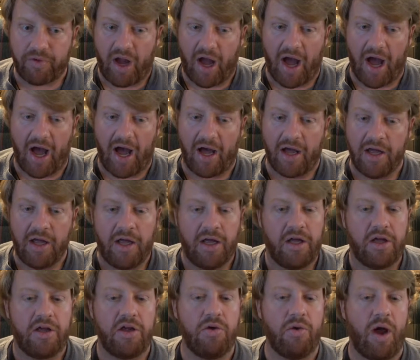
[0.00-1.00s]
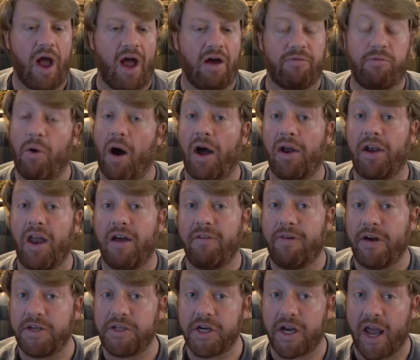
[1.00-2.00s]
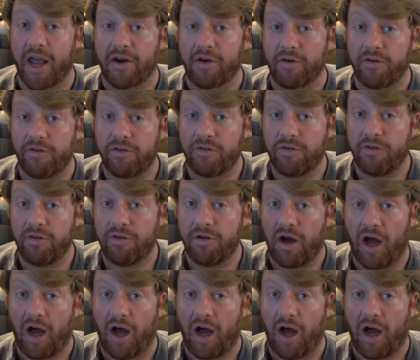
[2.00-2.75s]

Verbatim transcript: Uh, you have wildlife educators.